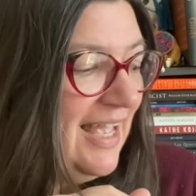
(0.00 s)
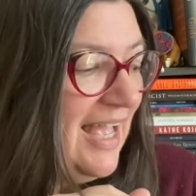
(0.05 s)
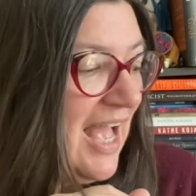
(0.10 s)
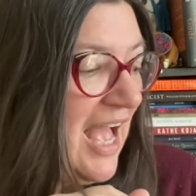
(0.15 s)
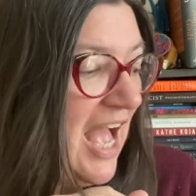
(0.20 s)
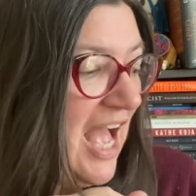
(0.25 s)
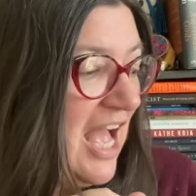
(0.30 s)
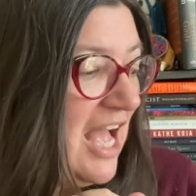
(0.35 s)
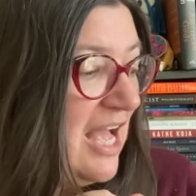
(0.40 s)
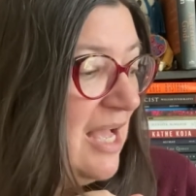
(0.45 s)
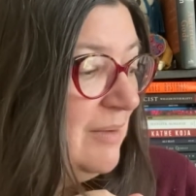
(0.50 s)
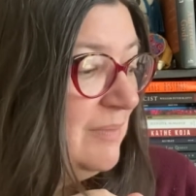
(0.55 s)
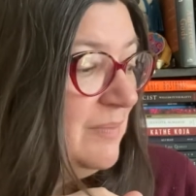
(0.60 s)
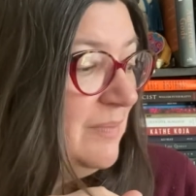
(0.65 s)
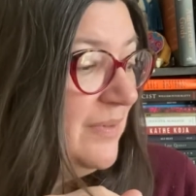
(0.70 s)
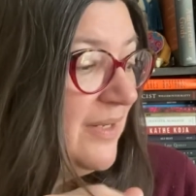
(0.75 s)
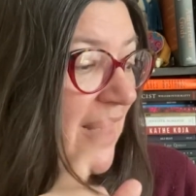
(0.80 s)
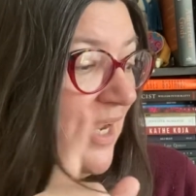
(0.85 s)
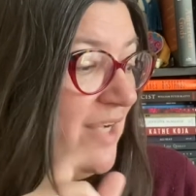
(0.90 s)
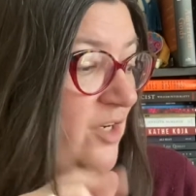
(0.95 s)
Um,
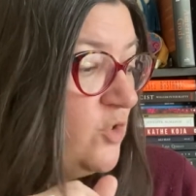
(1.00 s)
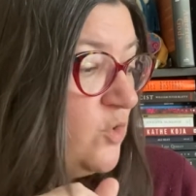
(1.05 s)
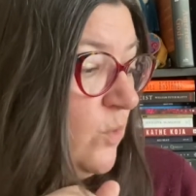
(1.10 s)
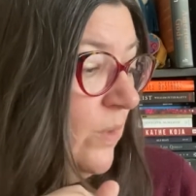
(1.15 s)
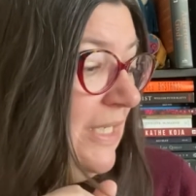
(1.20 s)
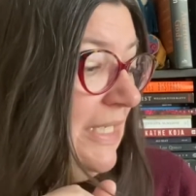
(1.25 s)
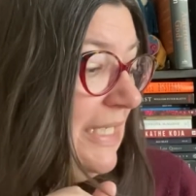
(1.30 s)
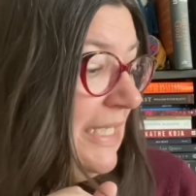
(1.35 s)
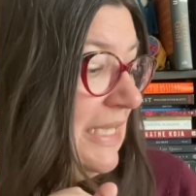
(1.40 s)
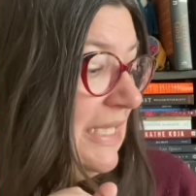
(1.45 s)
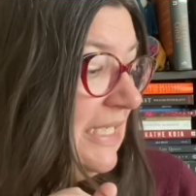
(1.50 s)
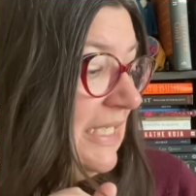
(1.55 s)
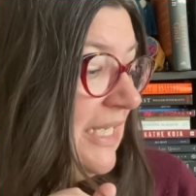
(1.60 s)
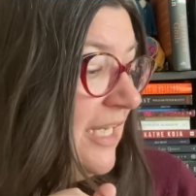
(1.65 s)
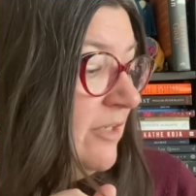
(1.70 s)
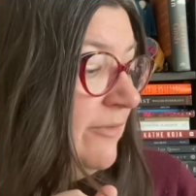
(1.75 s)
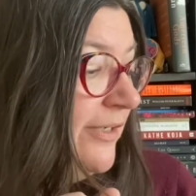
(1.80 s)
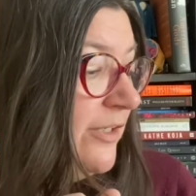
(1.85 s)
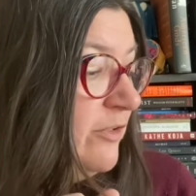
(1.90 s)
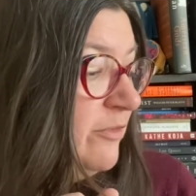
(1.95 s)
but I enjoyed it. The
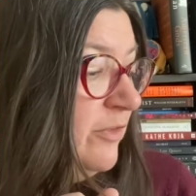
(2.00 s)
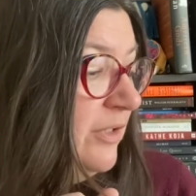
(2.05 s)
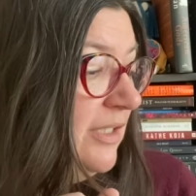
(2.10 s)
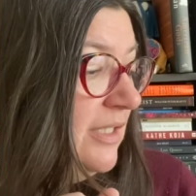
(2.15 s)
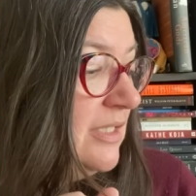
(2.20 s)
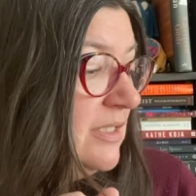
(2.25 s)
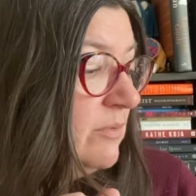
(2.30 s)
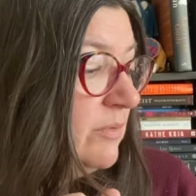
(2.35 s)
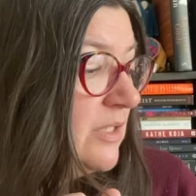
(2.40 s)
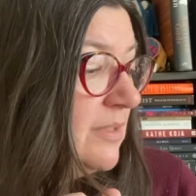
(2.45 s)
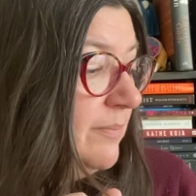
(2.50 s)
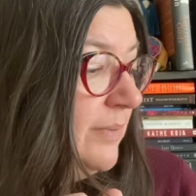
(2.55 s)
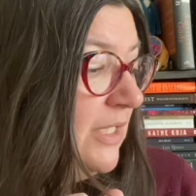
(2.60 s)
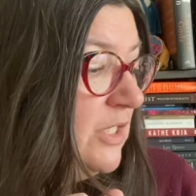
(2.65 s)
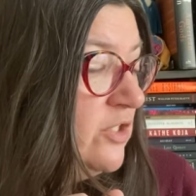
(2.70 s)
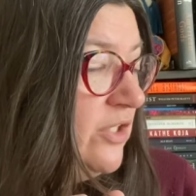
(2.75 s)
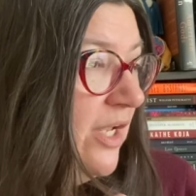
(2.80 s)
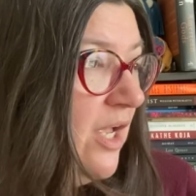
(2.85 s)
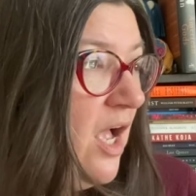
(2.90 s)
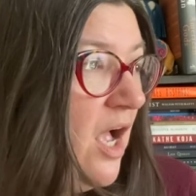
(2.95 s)
narrator for this was PJ
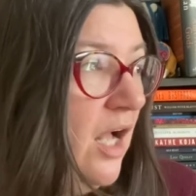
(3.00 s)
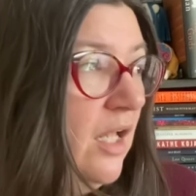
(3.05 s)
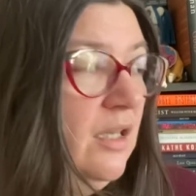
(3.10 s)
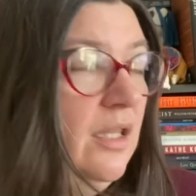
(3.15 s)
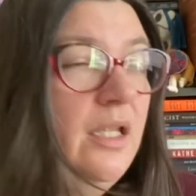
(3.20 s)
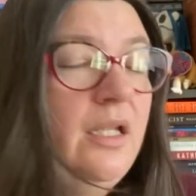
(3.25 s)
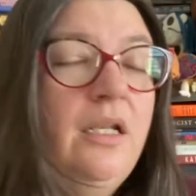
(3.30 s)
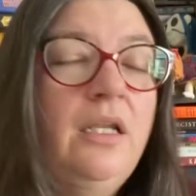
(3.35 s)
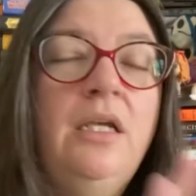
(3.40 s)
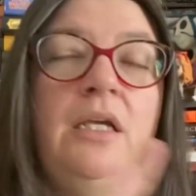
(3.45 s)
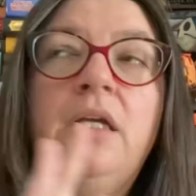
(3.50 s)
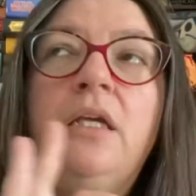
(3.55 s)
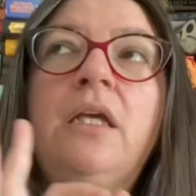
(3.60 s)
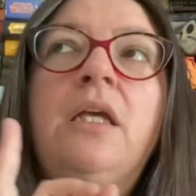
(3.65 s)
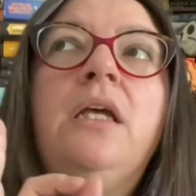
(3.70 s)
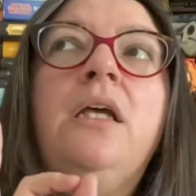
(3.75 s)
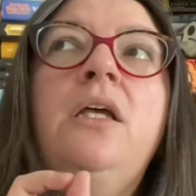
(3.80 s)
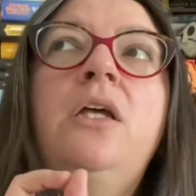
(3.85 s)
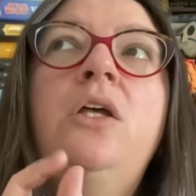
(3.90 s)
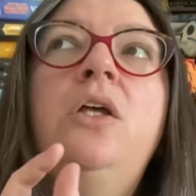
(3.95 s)
Ochlan,
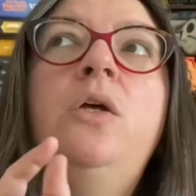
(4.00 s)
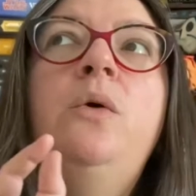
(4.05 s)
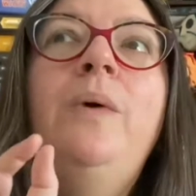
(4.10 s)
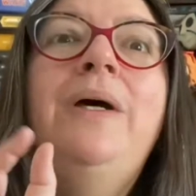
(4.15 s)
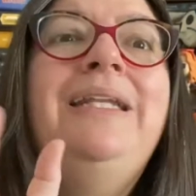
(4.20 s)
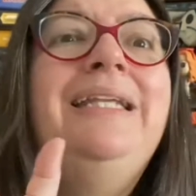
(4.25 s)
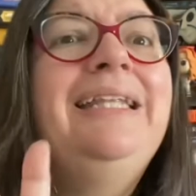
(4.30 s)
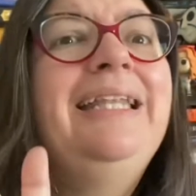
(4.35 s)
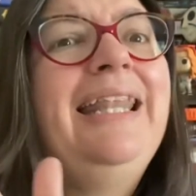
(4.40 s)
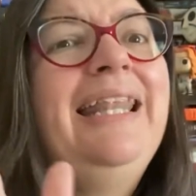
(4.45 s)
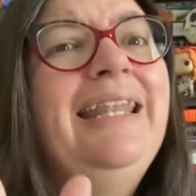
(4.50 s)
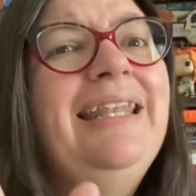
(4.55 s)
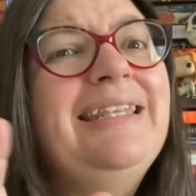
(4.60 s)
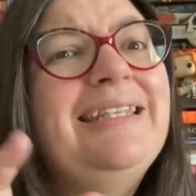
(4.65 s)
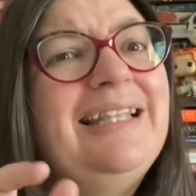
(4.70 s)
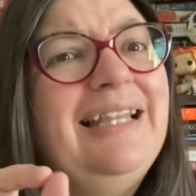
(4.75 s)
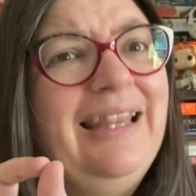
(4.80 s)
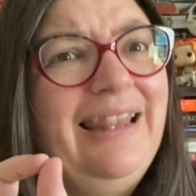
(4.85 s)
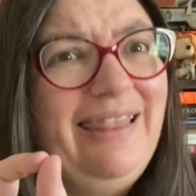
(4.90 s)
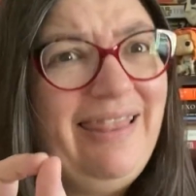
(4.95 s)
who I didn't
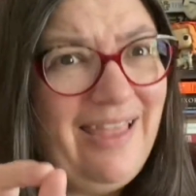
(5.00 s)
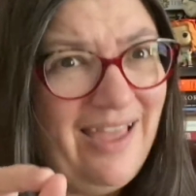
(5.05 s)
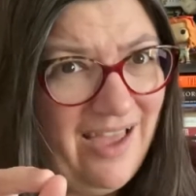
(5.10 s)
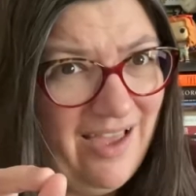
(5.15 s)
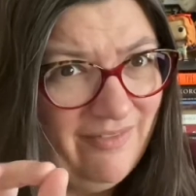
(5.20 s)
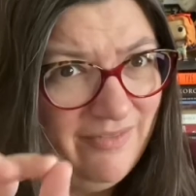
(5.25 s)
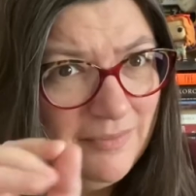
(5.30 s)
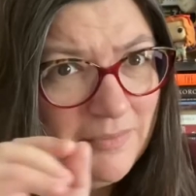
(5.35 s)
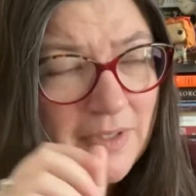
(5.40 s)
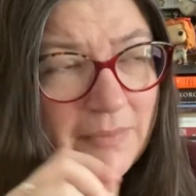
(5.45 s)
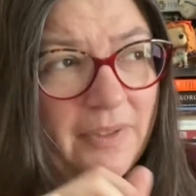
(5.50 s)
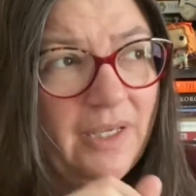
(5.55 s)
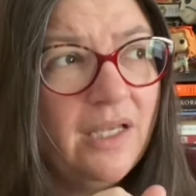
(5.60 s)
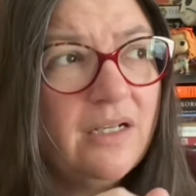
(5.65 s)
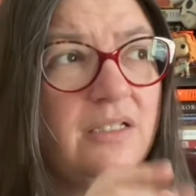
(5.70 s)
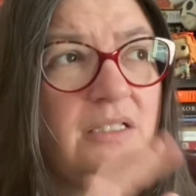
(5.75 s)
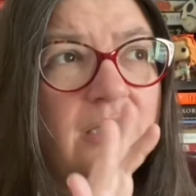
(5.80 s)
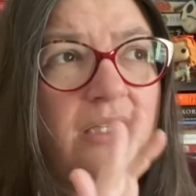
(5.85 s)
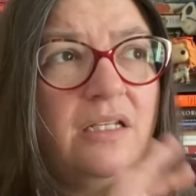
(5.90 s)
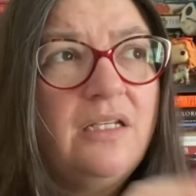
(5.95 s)
love. I'm gonna be
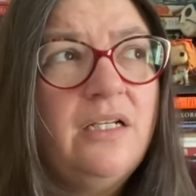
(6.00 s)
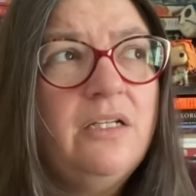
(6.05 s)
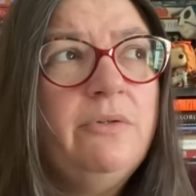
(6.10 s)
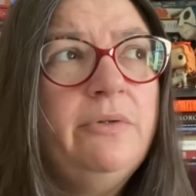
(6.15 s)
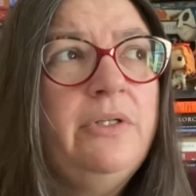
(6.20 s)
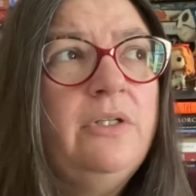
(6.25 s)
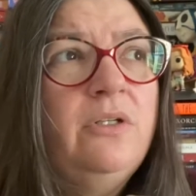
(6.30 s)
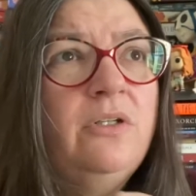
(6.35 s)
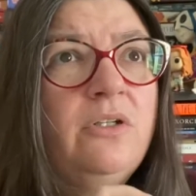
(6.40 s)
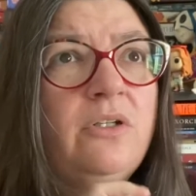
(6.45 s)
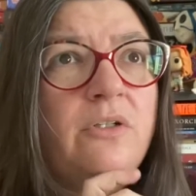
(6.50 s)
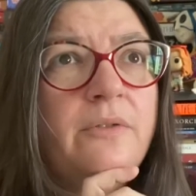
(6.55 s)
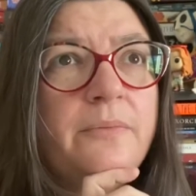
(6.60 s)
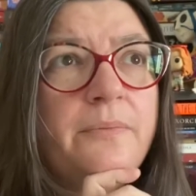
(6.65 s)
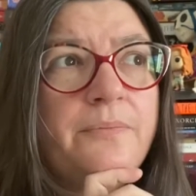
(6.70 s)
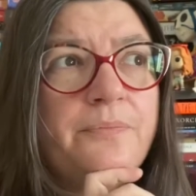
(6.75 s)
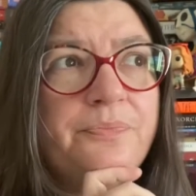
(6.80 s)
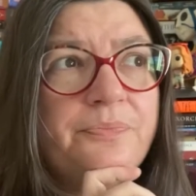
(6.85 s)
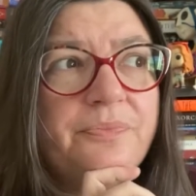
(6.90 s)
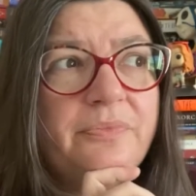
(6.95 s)
honest, the narrator
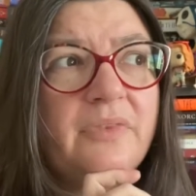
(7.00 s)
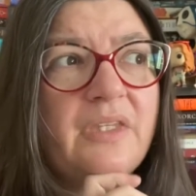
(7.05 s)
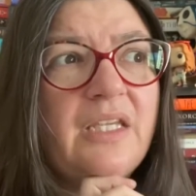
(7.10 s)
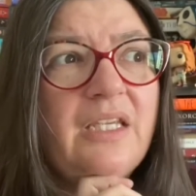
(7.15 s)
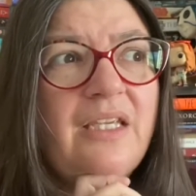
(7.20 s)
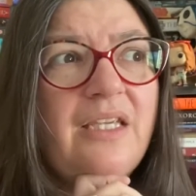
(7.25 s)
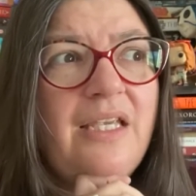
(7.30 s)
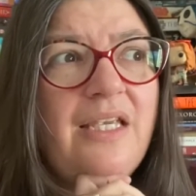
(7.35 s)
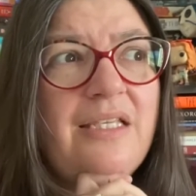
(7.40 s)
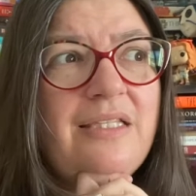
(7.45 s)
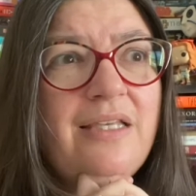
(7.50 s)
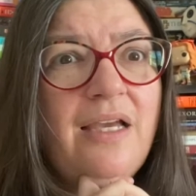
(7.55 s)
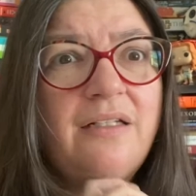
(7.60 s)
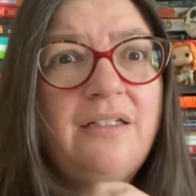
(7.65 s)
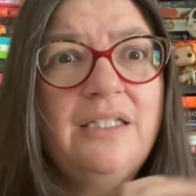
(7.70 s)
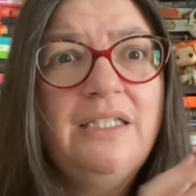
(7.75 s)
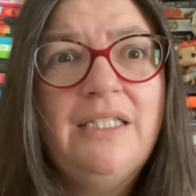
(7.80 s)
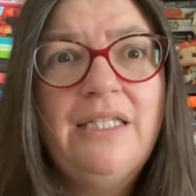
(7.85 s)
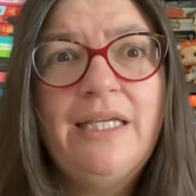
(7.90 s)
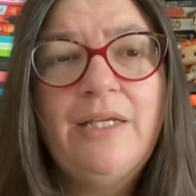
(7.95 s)
he
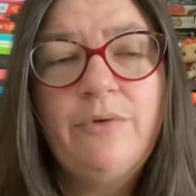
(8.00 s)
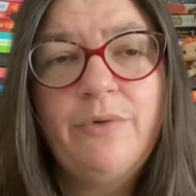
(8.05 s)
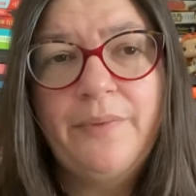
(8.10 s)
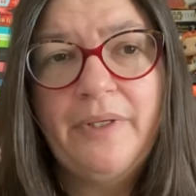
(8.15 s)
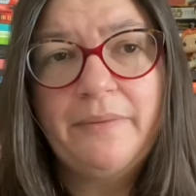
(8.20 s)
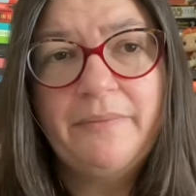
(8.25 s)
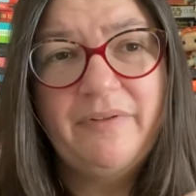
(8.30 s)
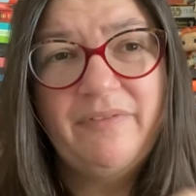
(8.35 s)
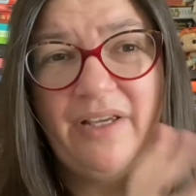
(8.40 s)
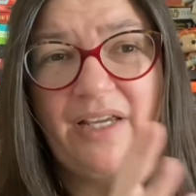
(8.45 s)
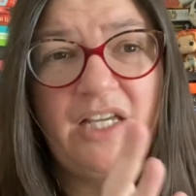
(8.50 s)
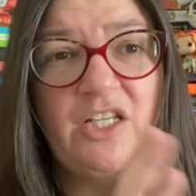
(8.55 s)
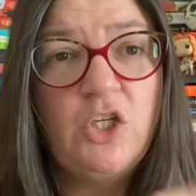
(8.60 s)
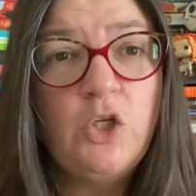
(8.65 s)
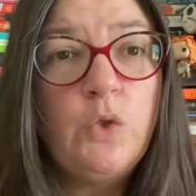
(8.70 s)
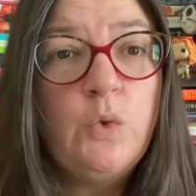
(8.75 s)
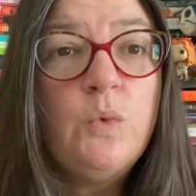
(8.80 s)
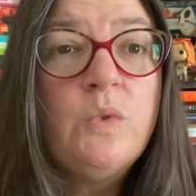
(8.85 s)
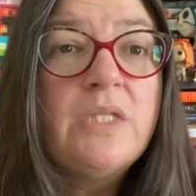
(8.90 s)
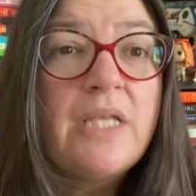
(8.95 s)
sounded he reminded me of like a
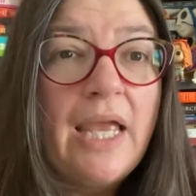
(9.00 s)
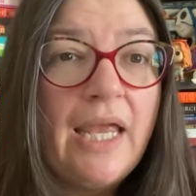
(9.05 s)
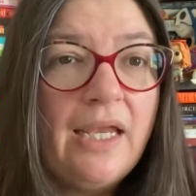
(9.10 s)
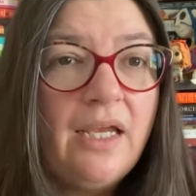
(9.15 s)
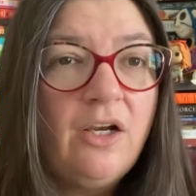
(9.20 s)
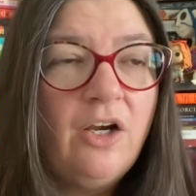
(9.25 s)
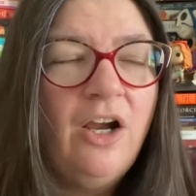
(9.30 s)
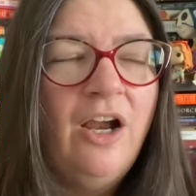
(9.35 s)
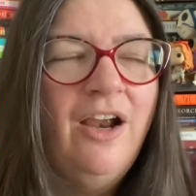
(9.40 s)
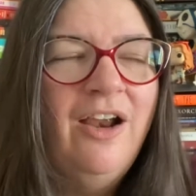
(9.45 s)
news anchor.